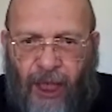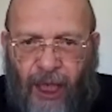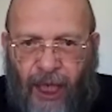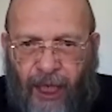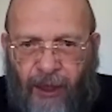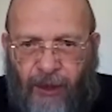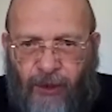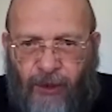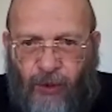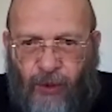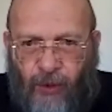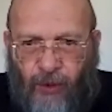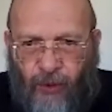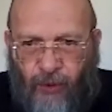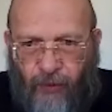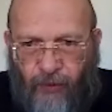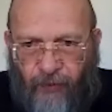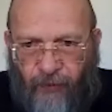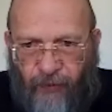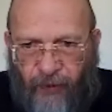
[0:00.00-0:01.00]
how to
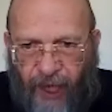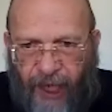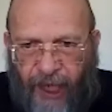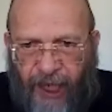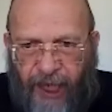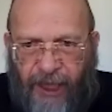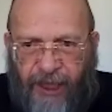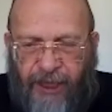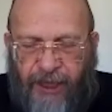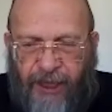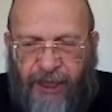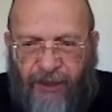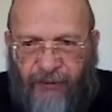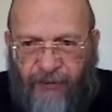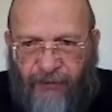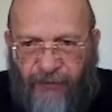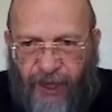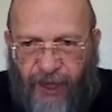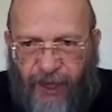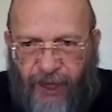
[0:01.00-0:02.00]
find the
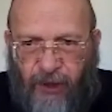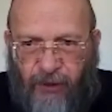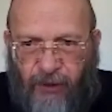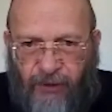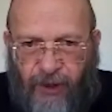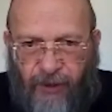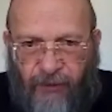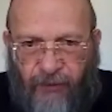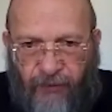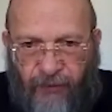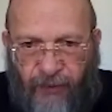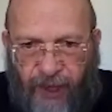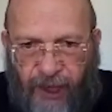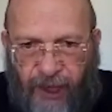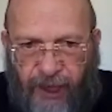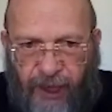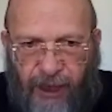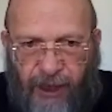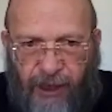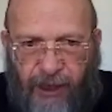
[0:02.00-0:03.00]
effect of the
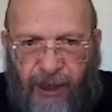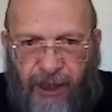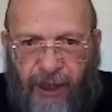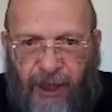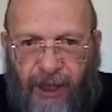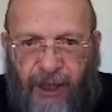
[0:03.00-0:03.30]
field